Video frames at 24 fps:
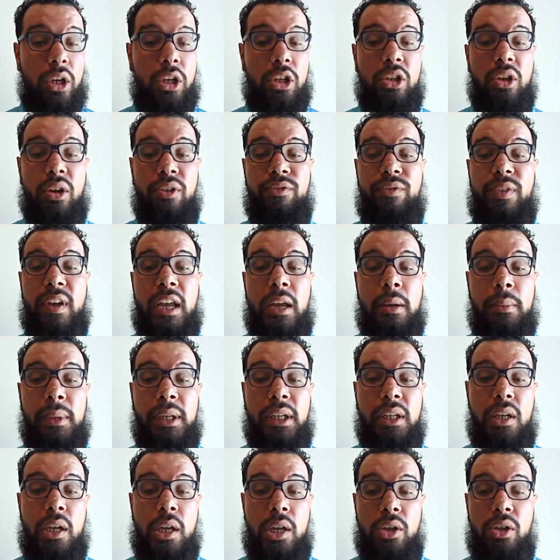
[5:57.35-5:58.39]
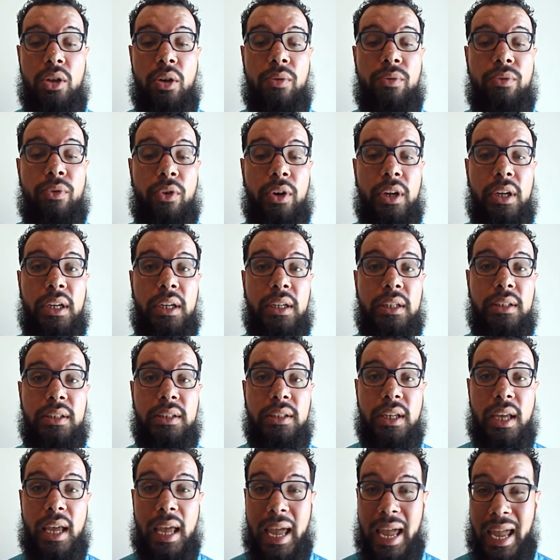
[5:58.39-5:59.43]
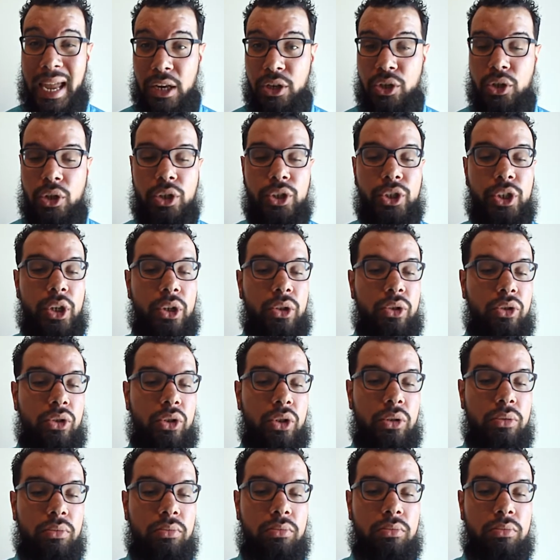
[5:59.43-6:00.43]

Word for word: your family, your friends, and your church.